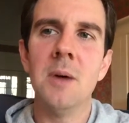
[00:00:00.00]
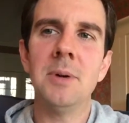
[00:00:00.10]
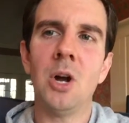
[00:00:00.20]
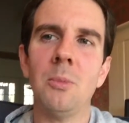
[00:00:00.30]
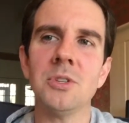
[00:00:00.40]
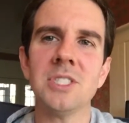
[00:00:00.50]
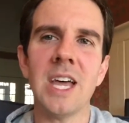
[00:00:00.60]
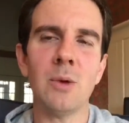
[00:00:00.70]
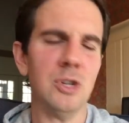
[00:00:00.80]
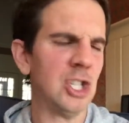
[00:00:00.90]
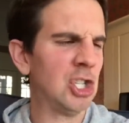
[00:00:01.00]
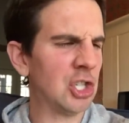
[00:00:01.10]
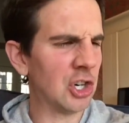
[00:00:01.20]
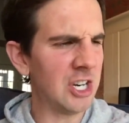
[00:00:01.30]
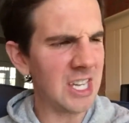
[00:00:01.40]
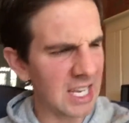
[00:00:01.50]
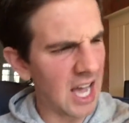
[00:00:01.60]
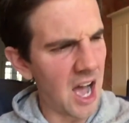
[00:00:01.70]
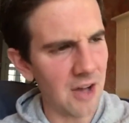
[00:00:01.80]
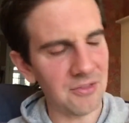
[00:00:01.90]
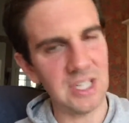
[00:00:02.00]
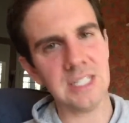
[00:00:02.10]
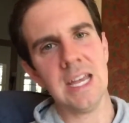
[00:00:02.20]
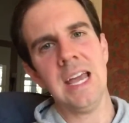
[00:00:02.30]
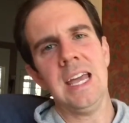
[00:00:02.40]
but almost like with surety and confidence